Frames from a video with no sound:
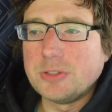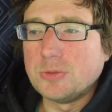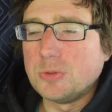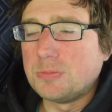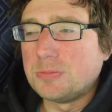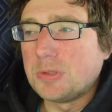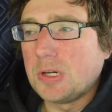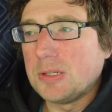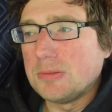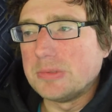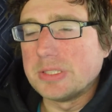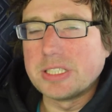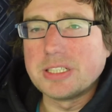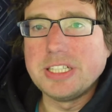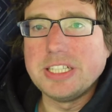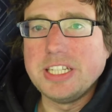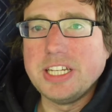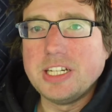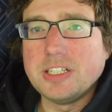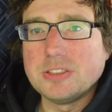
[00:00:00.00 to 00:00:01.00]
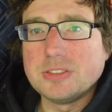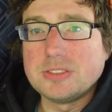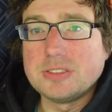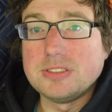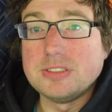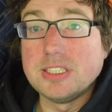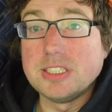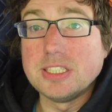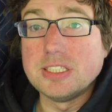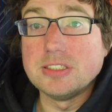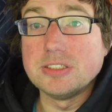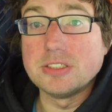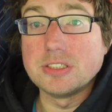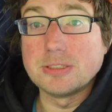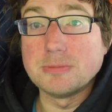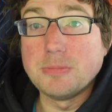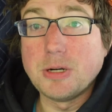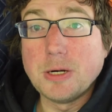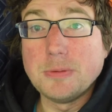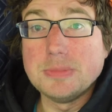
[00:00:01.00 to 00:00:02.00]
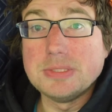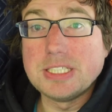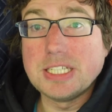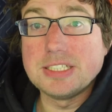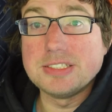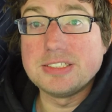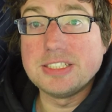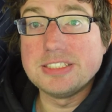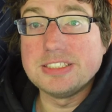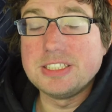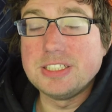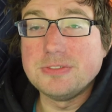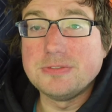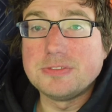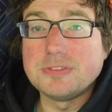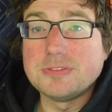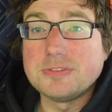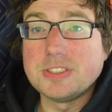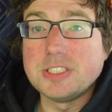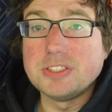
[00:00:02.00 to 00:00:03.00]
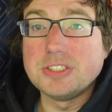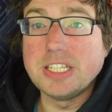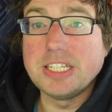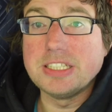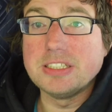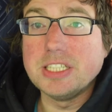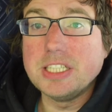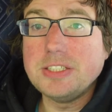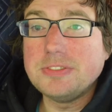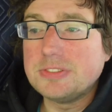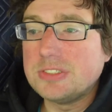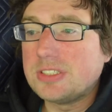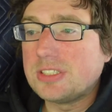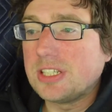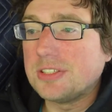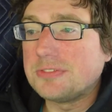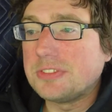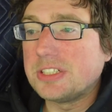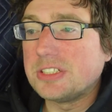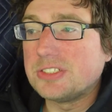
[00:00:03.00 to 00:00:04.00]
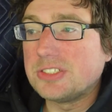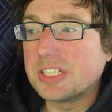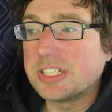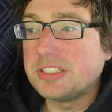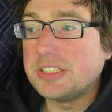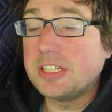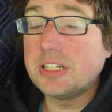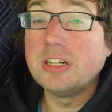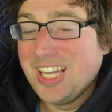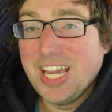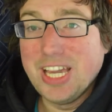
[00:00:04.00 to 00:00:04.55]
We'll probably clean out the little compartment that it's in, see if there's any leaves and stuff that are stuck in there,